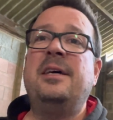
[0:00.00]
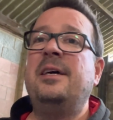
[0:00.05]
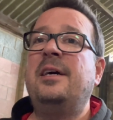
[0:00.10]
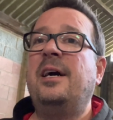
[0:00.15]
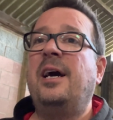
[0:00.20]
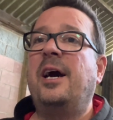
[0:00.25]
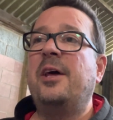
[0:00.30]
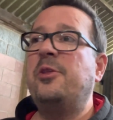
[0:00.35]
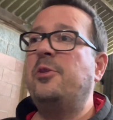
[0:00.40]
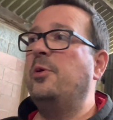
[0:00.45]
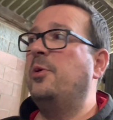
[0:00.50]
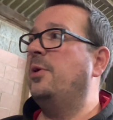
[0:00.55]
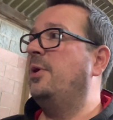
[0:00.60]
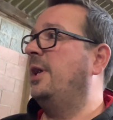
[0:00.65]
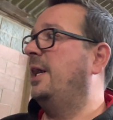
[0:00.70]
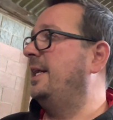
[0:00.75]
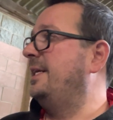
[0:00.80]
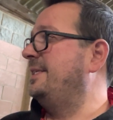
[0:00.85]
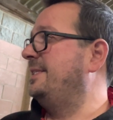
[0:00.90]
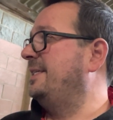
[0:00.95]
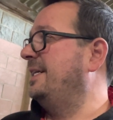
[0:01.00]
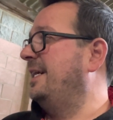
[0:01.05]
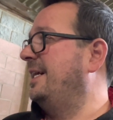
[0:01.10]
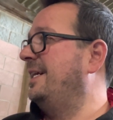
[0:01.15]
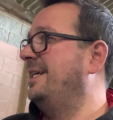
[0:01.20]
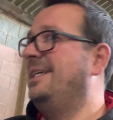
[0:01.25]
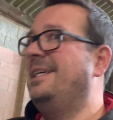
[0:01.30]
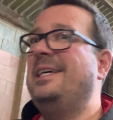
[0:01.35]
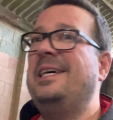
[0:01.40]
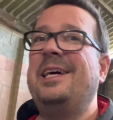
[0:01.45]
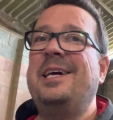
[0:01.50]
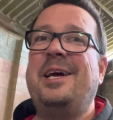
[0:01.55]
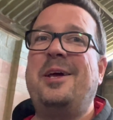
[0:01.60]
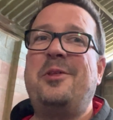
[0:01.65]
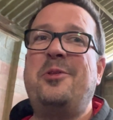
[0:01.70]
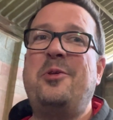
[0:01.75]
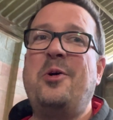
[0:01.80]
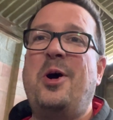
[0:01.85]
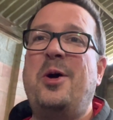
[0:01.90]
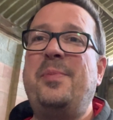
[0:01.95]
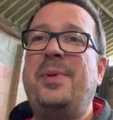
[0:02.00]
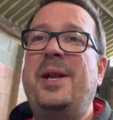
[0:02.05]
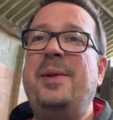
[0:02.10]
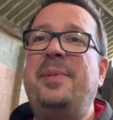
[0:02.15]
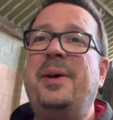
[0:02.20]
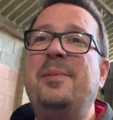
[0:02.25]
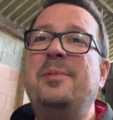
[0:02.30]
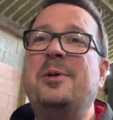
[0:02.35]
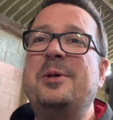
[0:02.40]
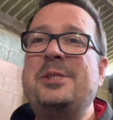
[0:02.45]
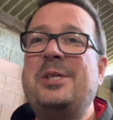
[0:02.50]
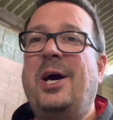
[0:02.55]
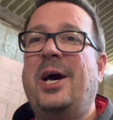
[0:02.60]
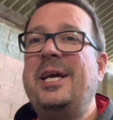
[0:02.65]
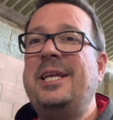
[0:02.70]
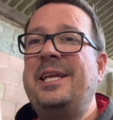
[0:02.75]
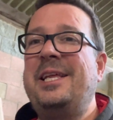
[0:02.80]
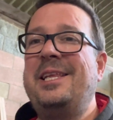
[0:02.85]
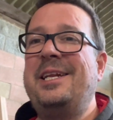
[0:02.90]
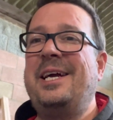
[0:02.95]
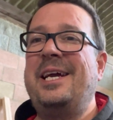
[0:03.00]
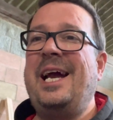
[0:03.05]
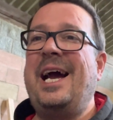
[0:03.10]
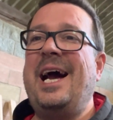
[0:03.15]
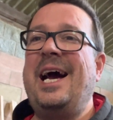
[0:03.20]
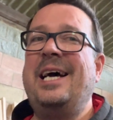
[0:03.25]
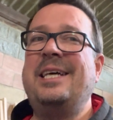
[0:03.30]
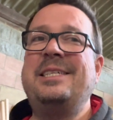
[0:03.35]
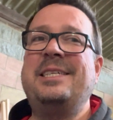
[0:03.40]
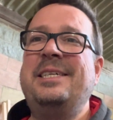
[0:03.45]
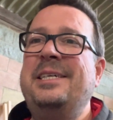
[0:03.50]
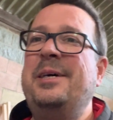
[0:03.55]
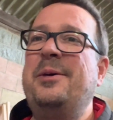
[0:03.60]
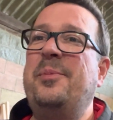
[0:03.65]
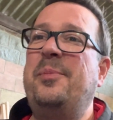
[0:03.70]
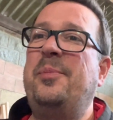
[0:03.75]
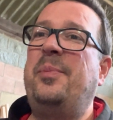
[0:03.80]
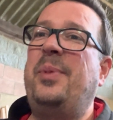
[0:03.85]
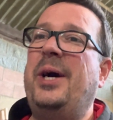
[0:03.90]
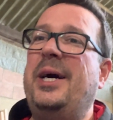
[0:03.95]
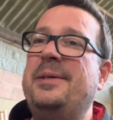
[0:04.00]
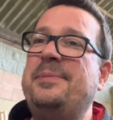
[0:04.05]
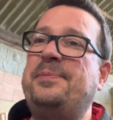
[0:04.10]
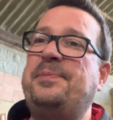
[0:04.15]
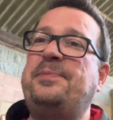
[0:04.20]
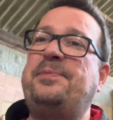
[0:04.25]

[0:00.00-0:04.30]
I thought I'd been a bit more tidy than I had, but